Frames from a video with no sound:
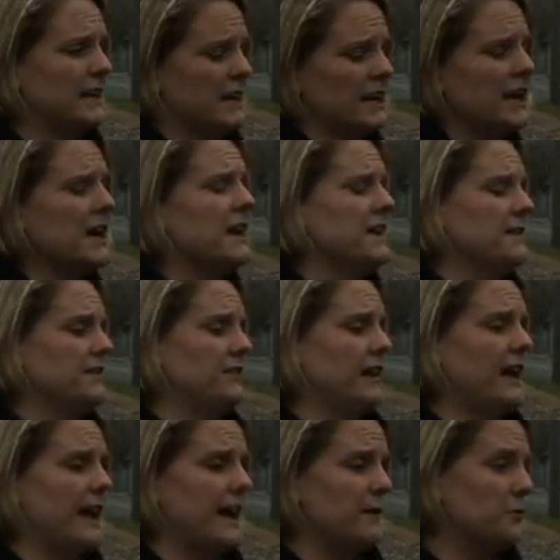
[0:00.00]
a gun,
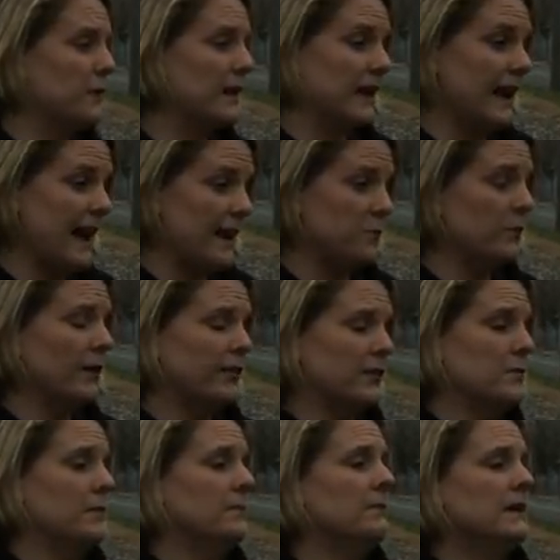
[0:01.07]
what he had with
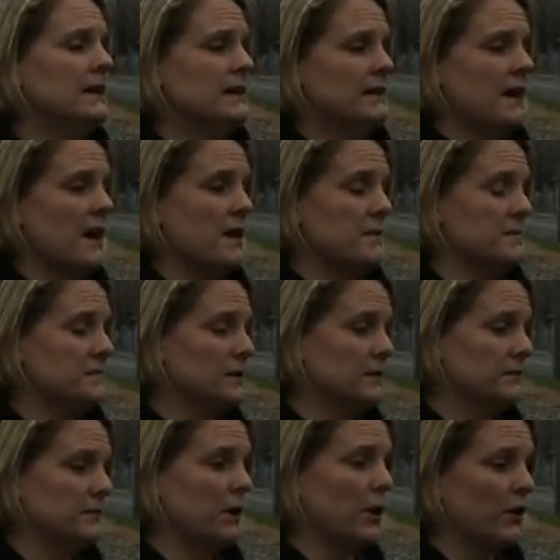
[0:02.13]
him to
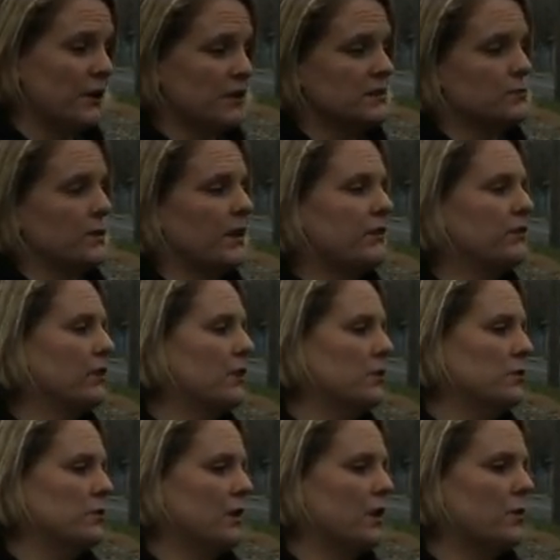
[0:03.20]
hurt us with. So,
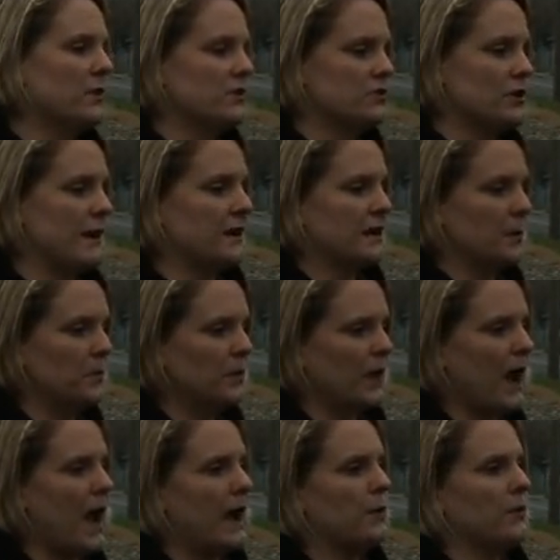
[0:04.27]
we're just trying to
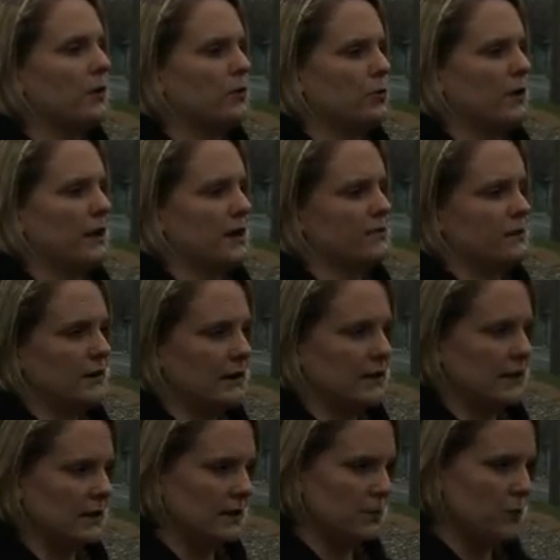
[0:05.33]
comply with whatever
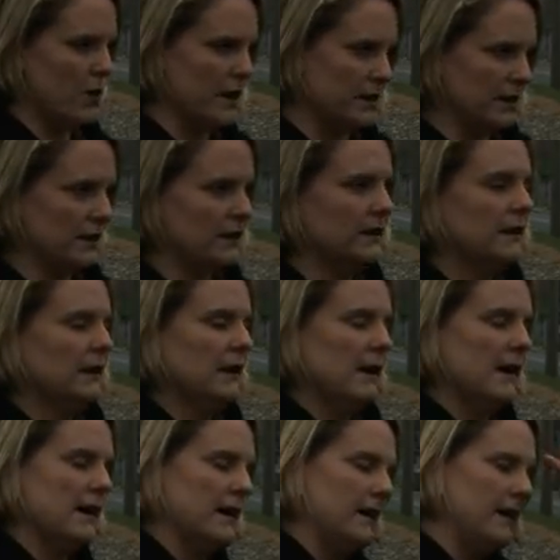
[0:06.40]
he wanted.
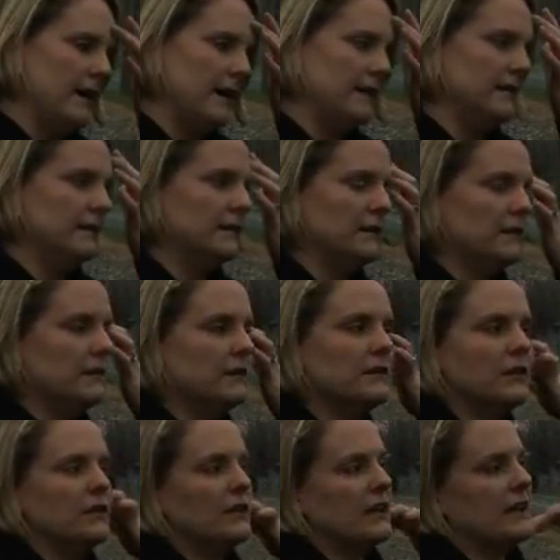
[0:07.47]
And
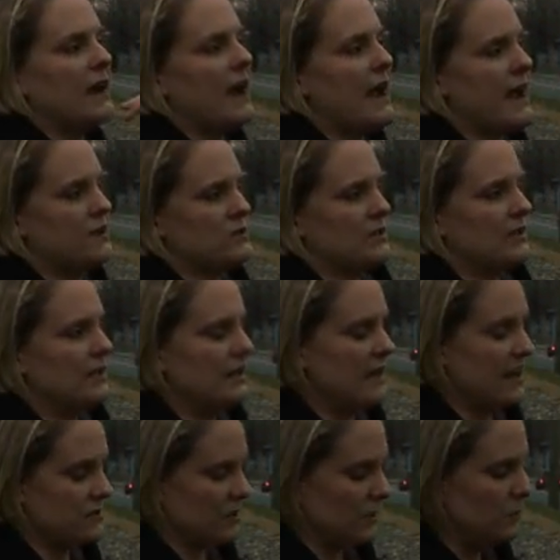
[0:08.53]
he
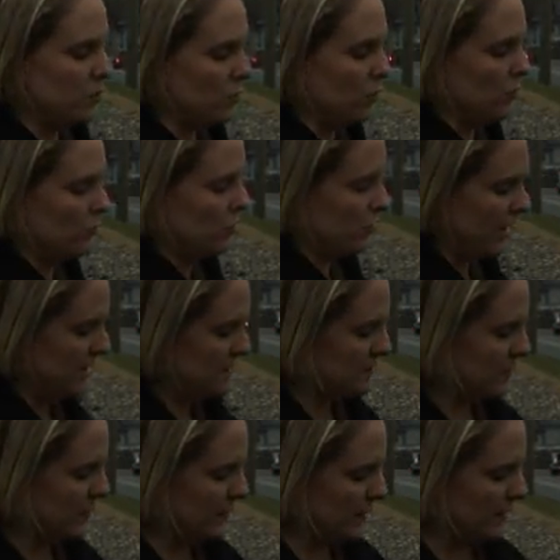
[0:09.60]
actually pulled Chris.
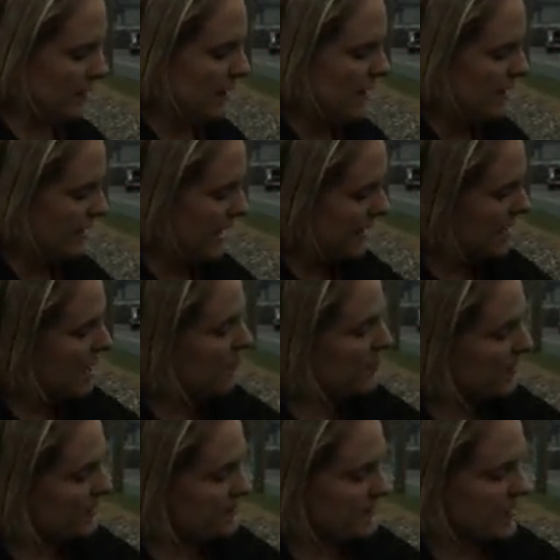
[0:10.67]
We were kind of up
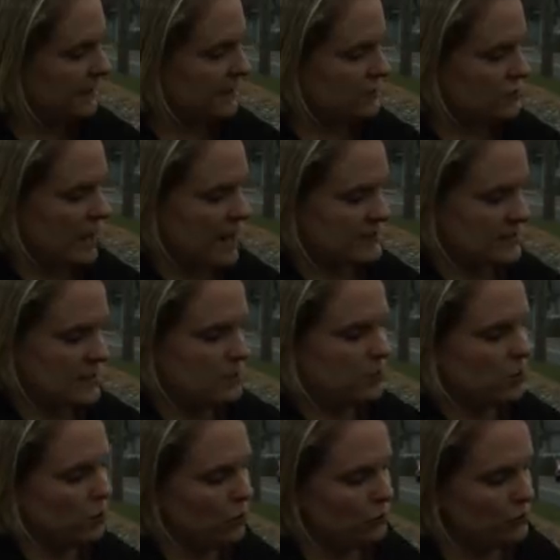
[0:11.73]
on the side of the tracks. He
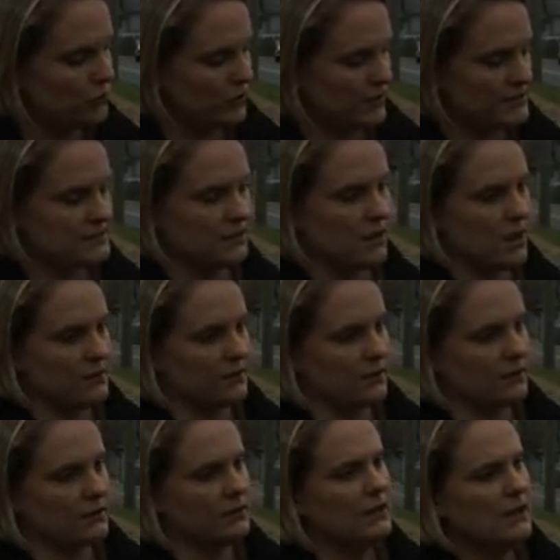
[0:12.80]
pulled Chris along
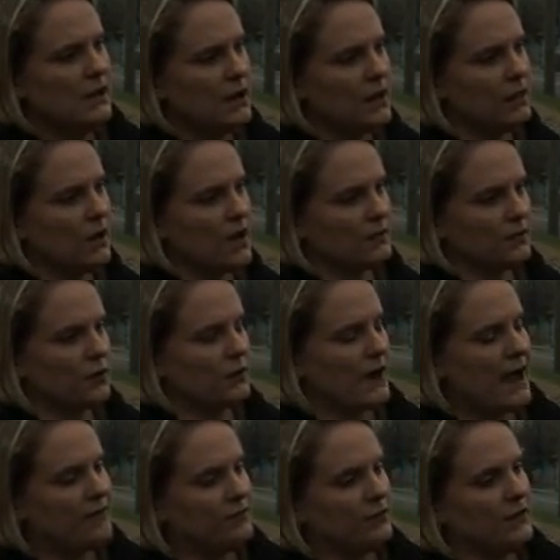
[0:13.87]
the
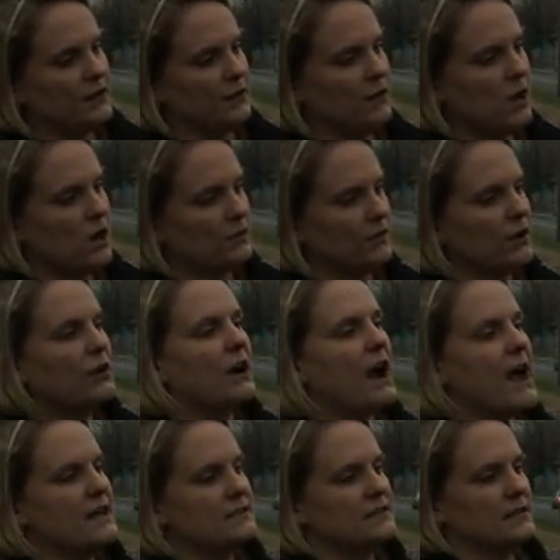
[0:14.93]
gravel and along the
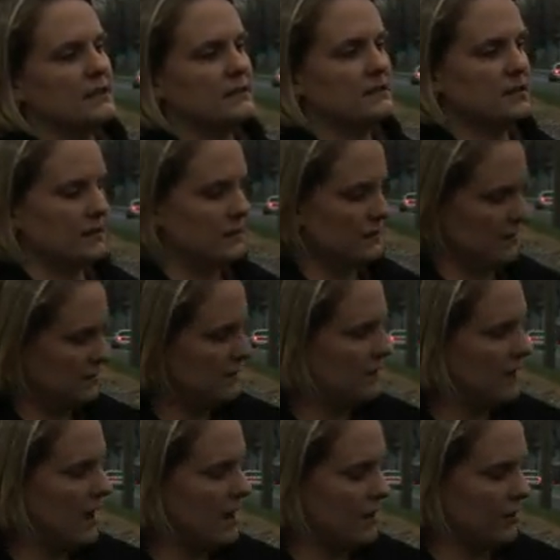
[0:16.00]
grass into the
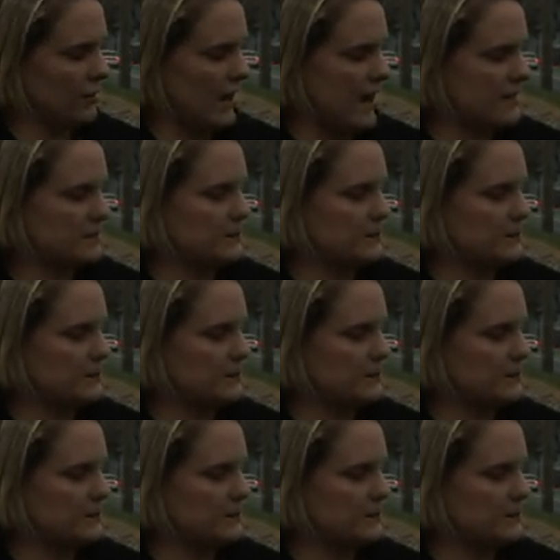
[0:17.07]
grass